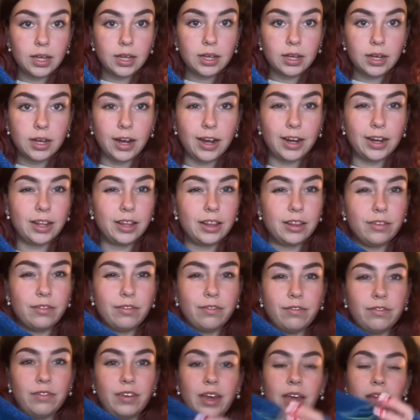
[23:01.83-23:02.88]
kind of the
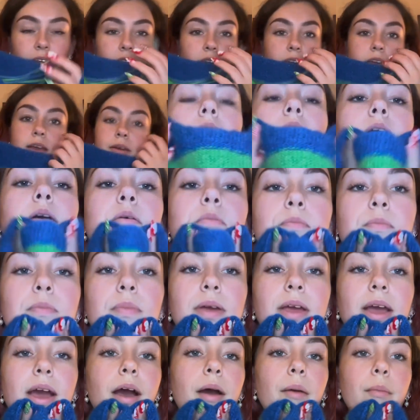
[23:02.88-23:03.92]
V. But
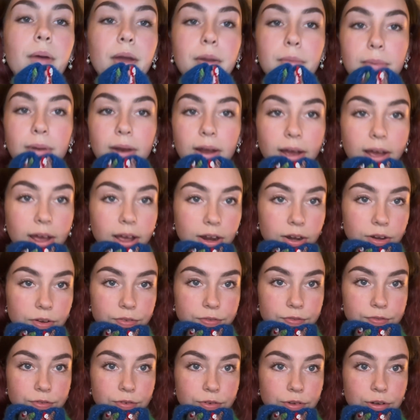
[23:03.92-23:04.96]
yeah, my plan
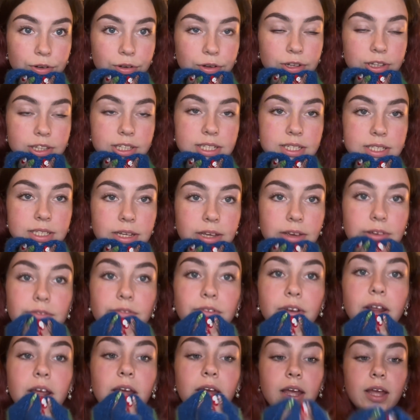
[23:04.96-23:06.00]
for this
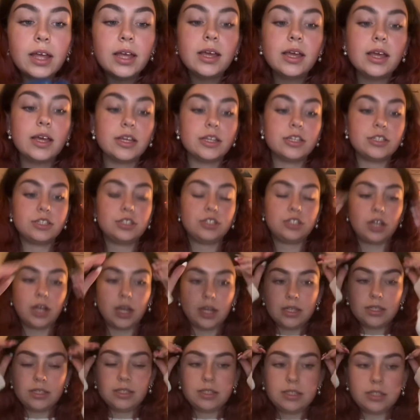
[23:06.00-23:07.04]
evening is
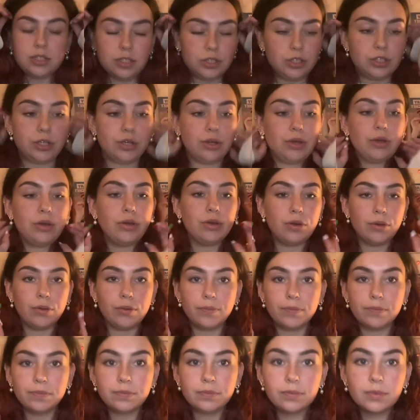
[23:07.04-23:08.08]
just to
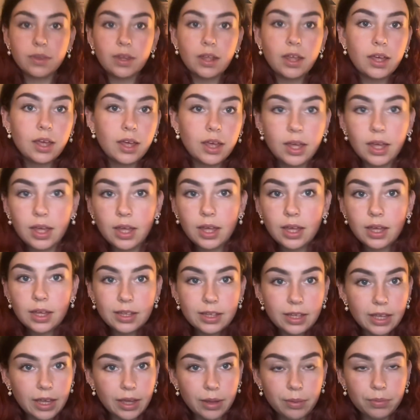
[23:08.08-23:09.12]

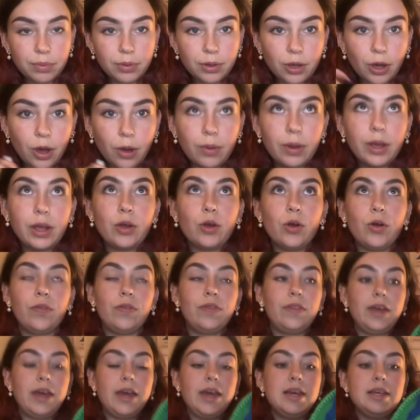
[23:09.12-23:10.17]
keep going on
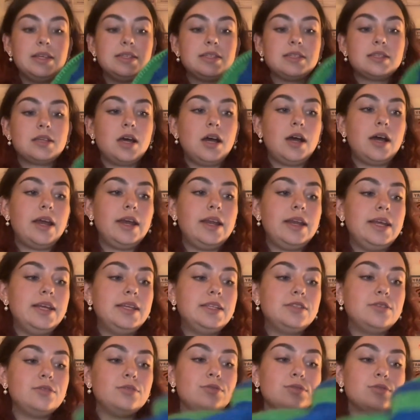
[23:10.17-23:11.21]
this. I need
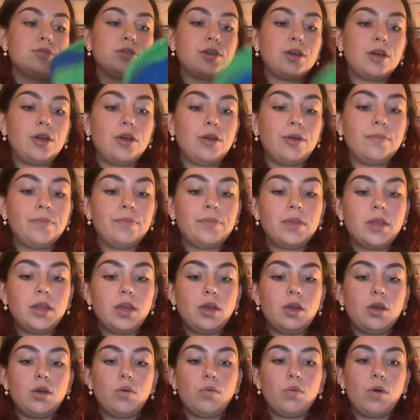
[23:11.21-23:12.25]
to also
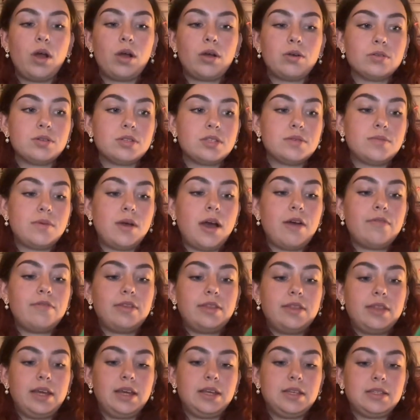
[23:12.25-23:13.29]
work on some other
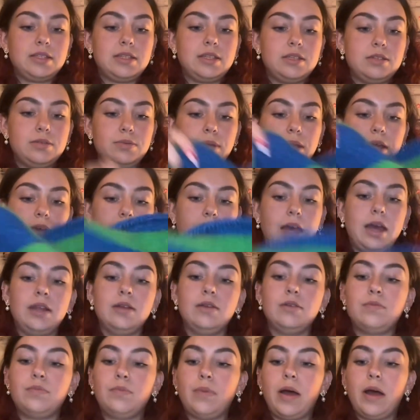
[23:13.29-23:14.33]
things this
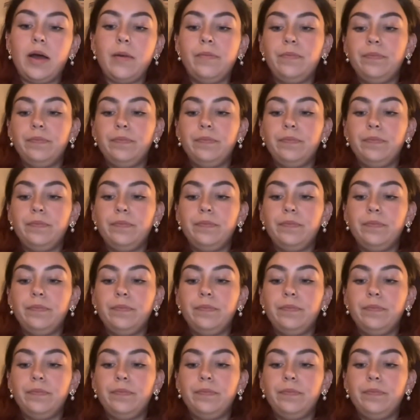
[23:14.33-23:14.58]
weekend, but